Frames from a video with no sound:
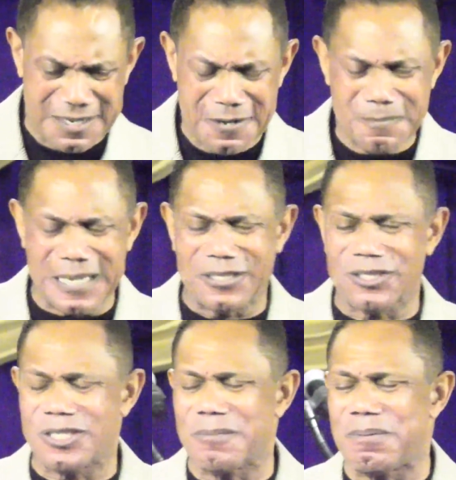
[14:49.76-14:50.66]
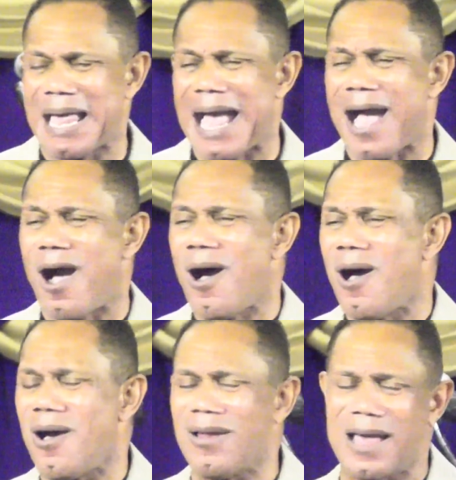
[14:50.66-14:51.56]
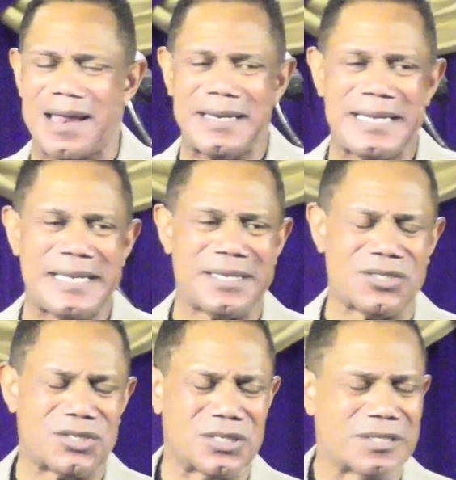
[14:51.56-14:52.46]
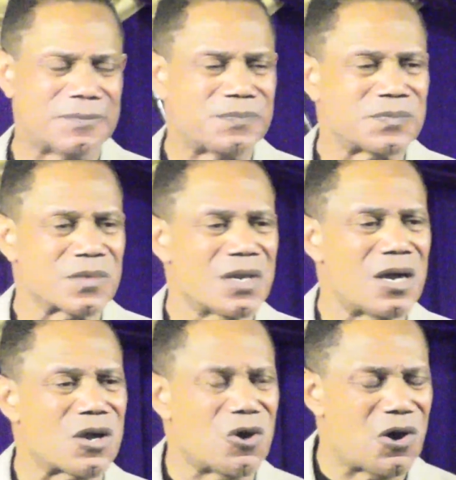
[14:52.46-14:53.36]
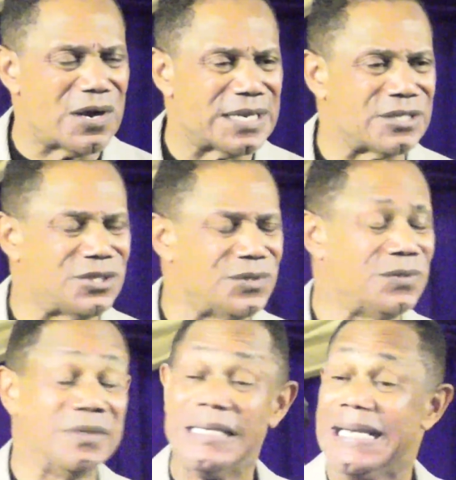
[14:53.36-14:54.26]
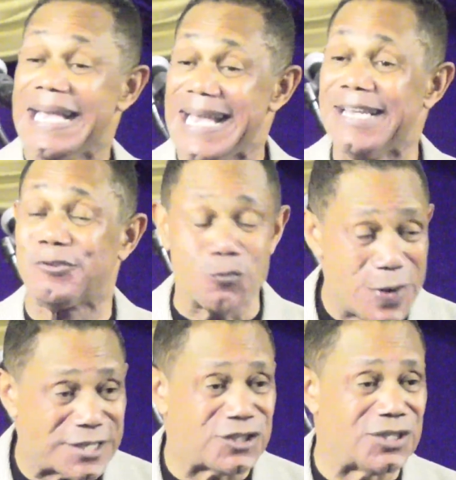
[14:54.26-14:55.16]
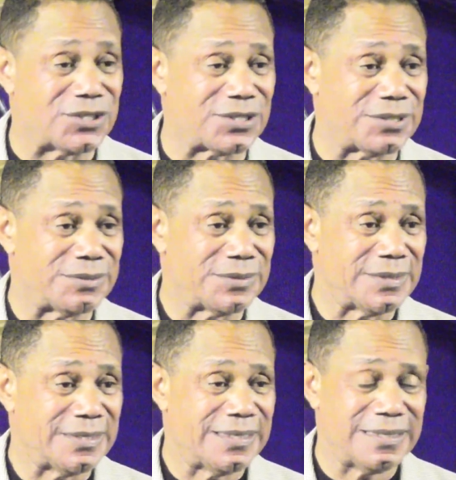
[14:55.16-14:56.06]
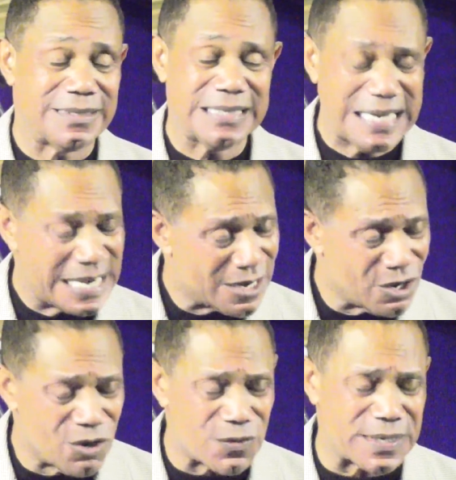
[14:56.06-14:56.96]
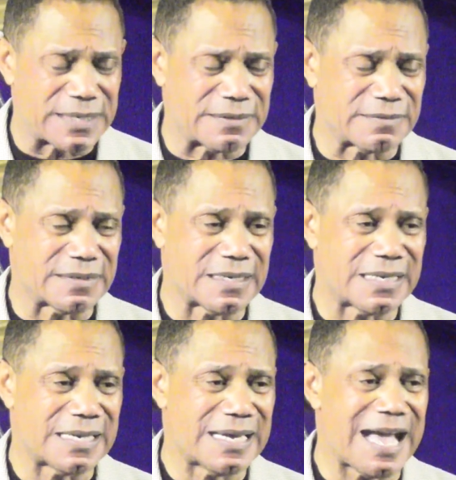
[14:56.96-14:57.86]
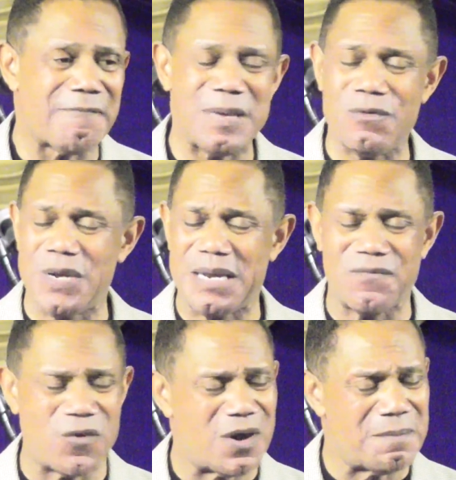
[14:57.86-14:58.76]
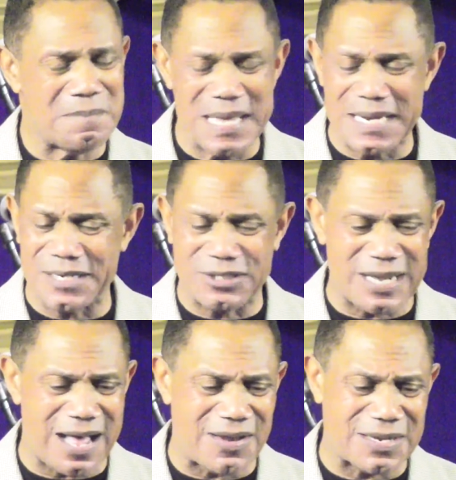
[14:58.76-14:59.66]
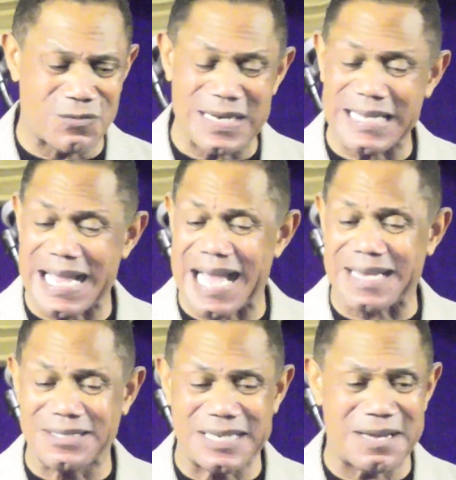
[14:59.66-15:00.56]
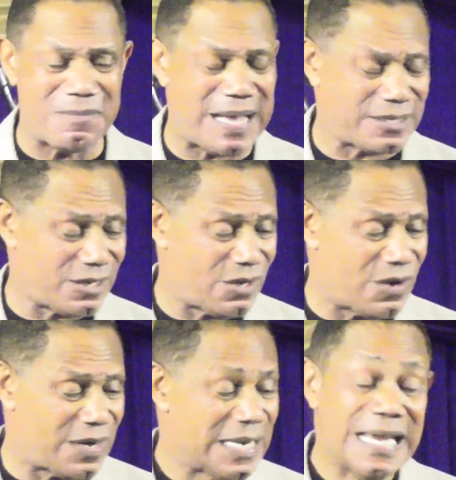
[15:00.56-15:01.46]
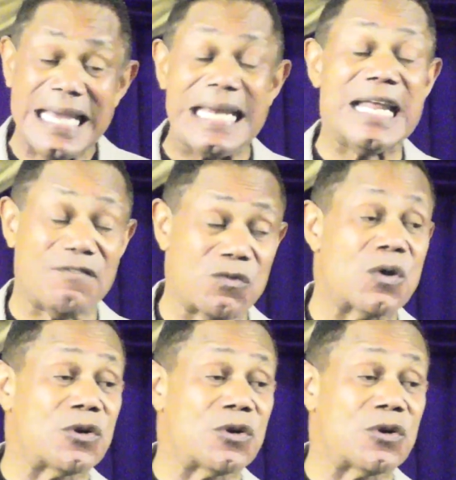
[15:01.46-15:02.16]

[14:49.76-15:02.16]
but to supply all our needs according to his riches in glory. And I've been with him for a minute, y'all, and one thing I can say about the Lord, he never wrote a